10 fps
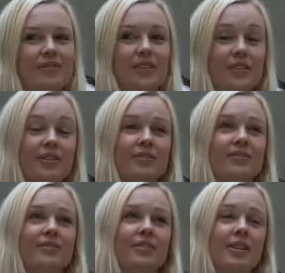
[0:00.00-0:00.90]
There are
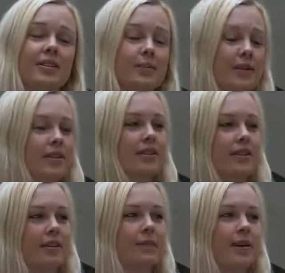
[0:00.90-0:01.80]
conspiracy
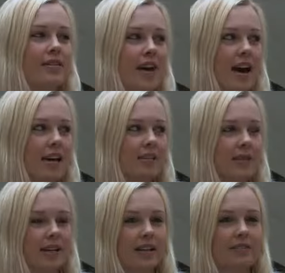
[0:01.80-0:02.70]
theories about that and
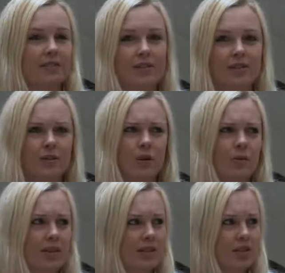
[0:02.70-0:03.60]
about even using
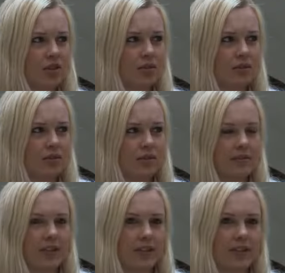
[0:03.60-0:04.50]
webmaster tools
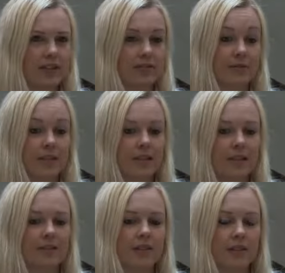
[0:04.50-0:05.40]
and various free
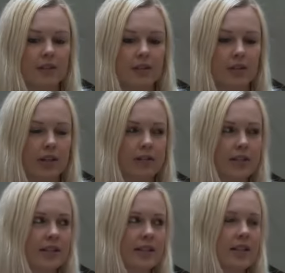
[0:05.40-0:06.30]
stuff that Google gives us.